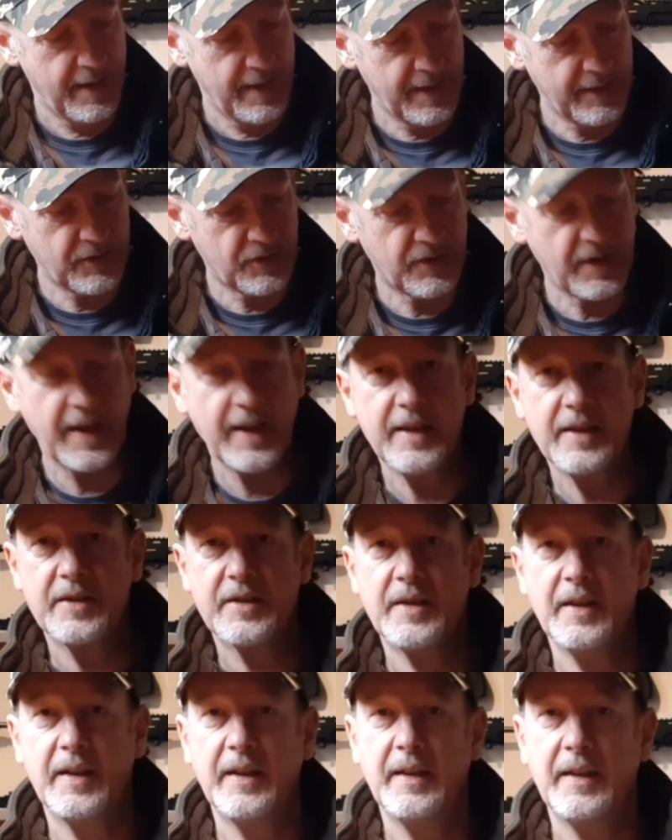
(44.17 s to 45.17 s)
It
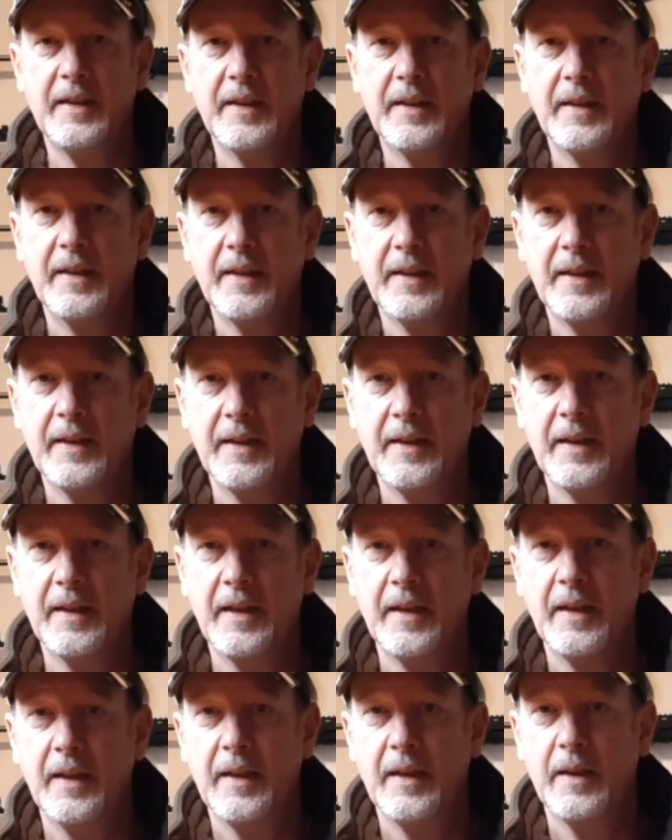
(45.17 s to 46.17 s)
shares the
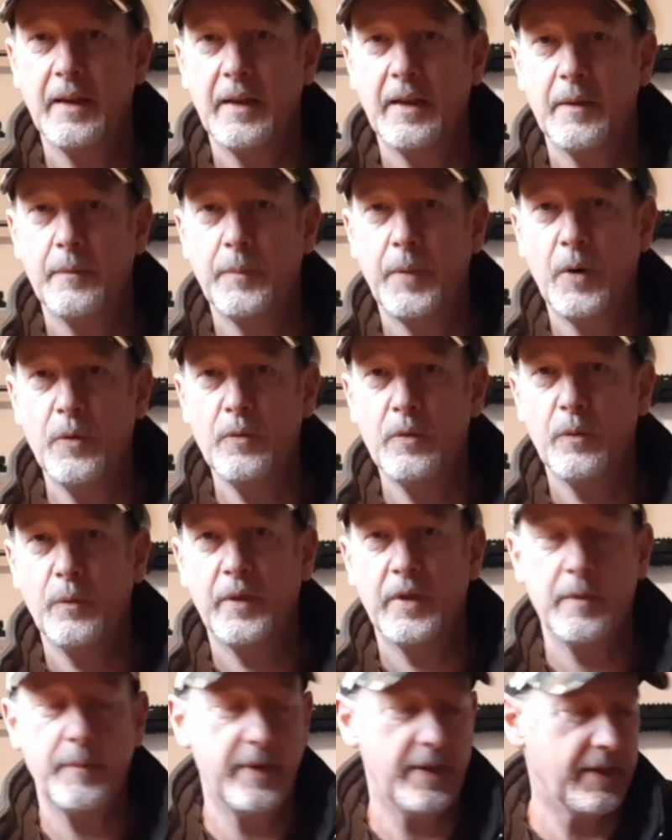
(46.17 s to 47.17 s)
bolt
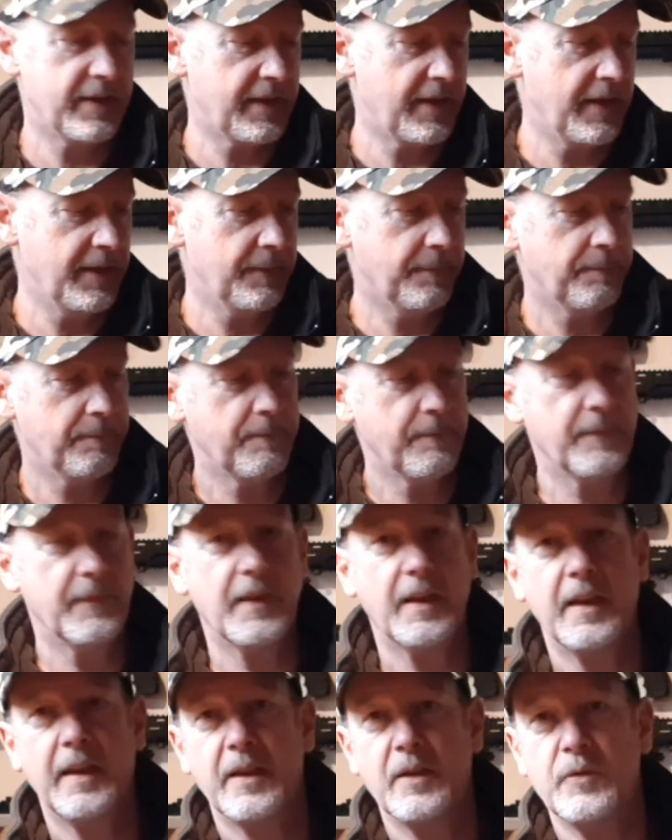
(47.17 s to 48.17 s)
with the BSA.
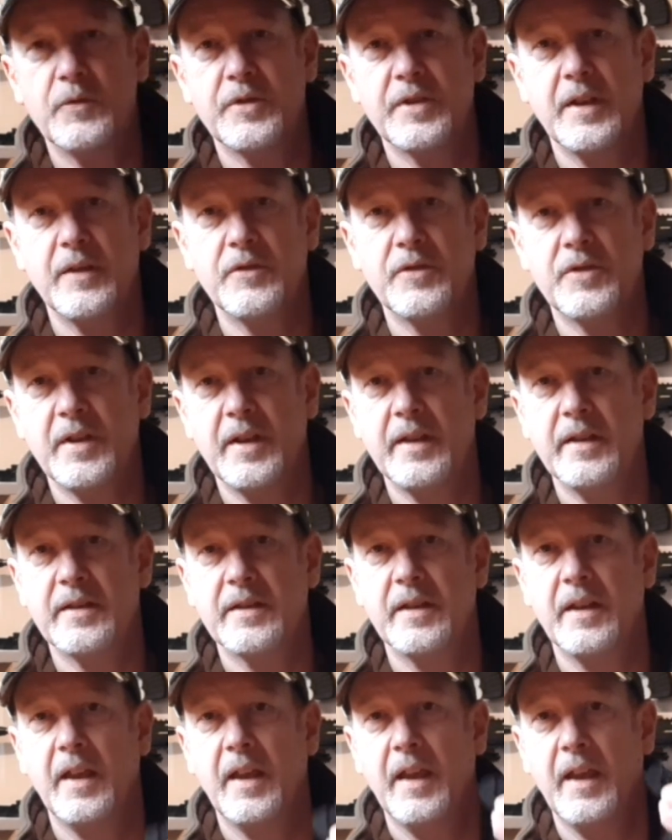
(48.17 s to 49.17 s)
It also
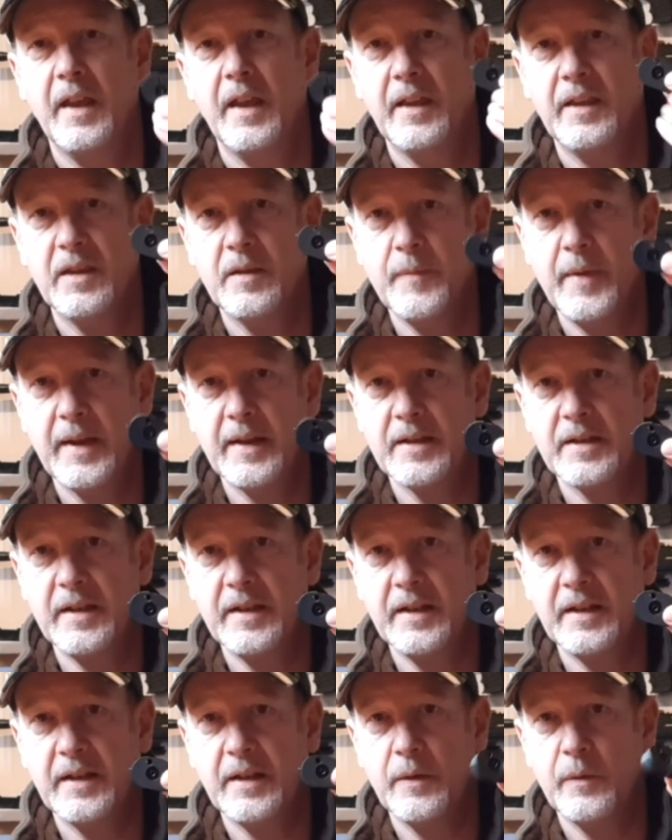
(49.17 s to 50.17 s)
shares the
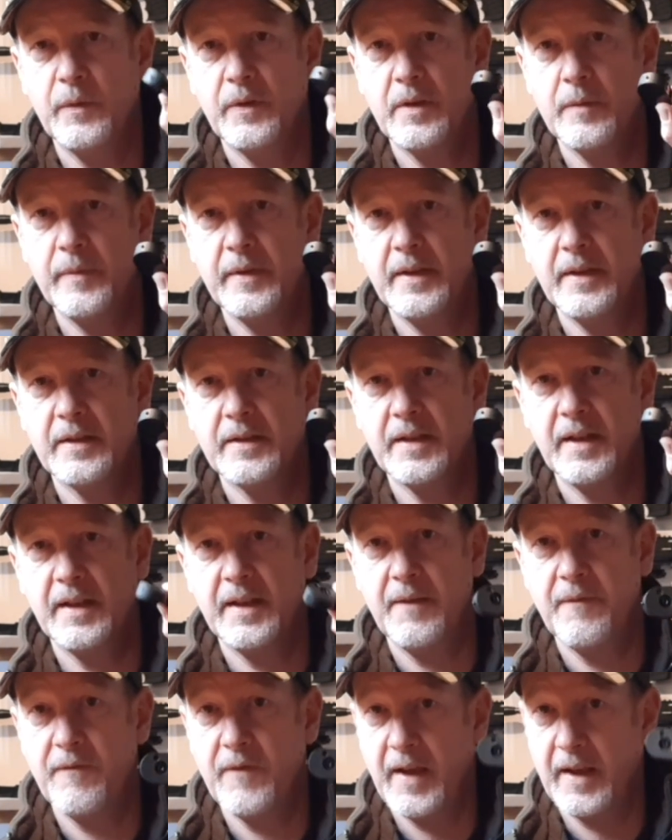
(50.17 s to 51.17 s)
magazine with the
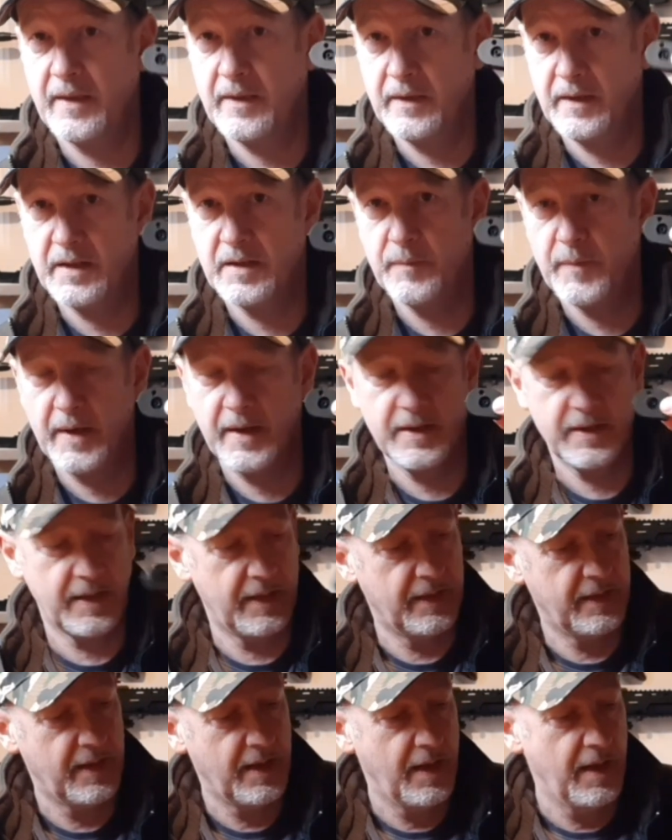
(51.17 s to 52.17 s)
BSA. In fact, this
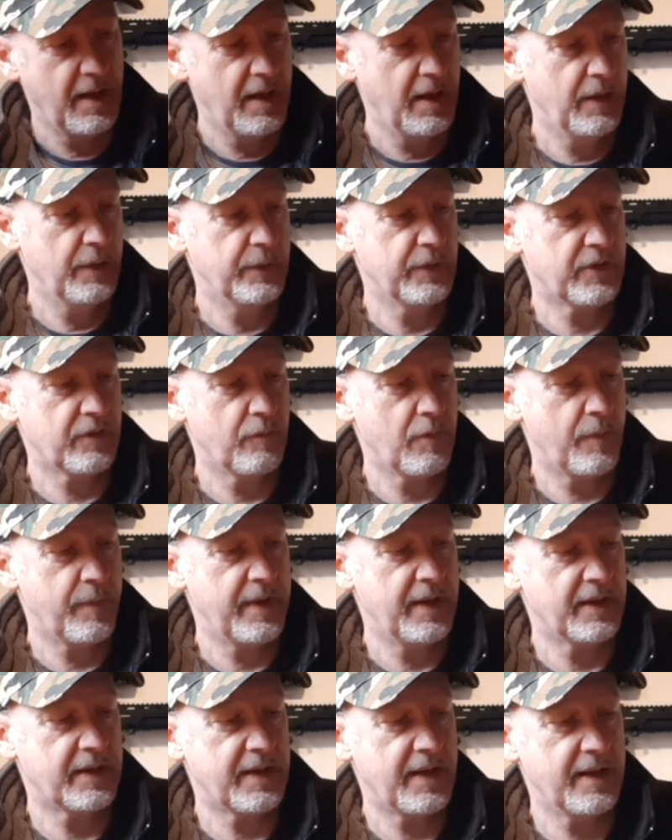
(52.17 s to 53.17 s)
magazine was from a
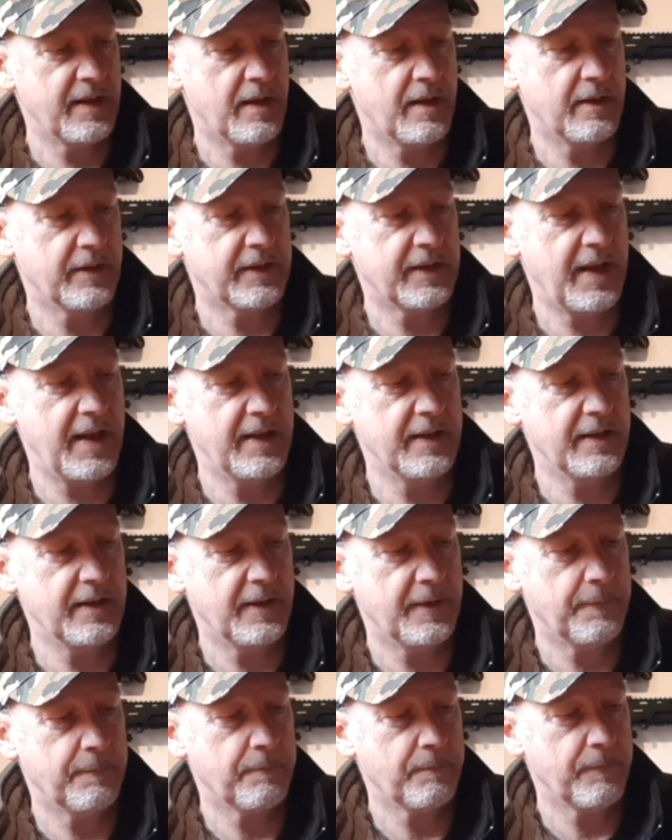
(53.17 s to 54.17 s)
BSA R10, and
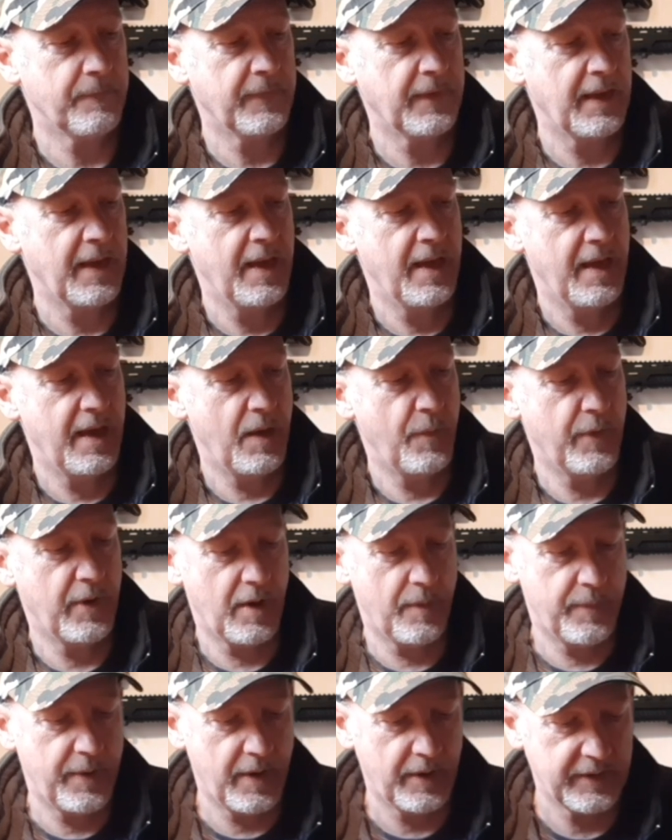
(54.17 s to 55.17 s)
when
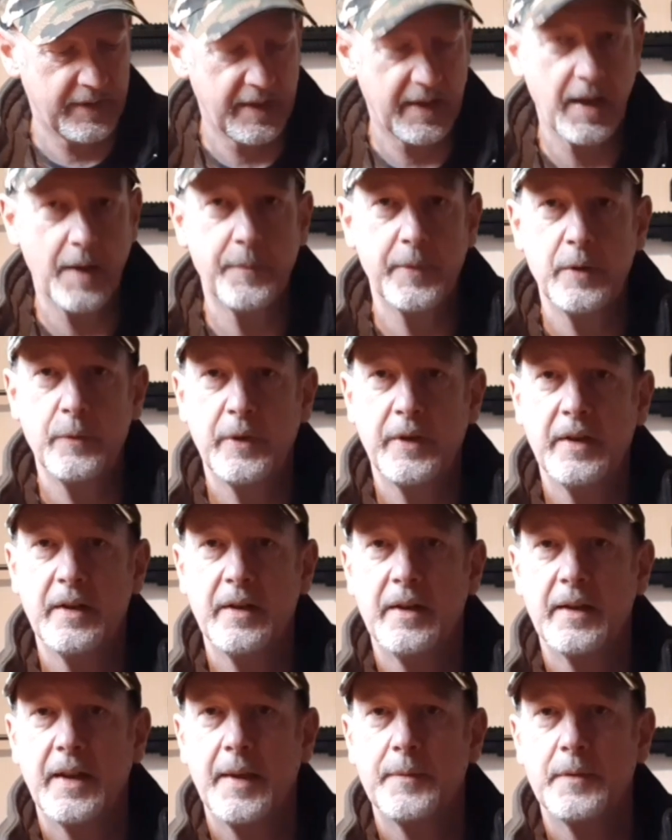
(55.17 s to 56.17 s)
I parted company with
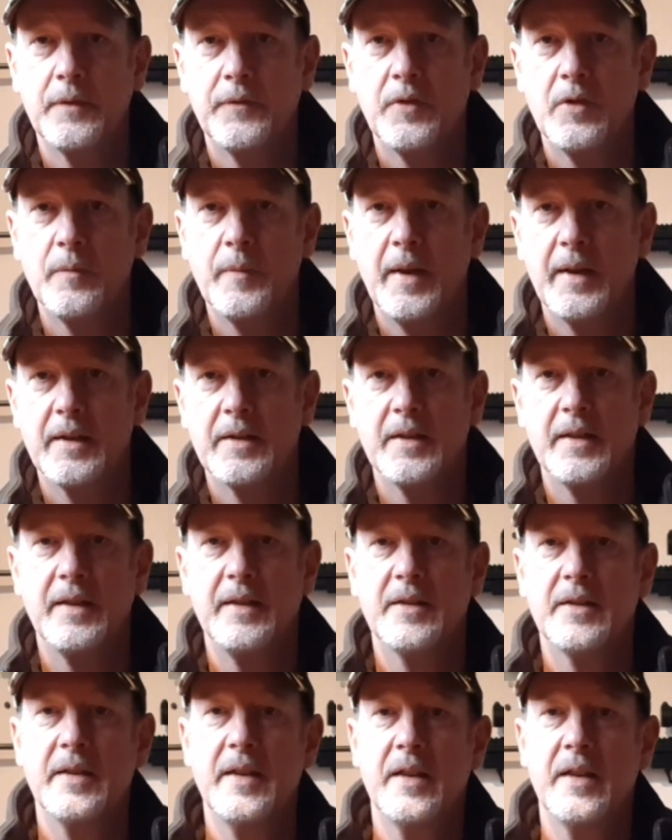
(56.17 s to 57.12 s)
it, I kept a few magazines.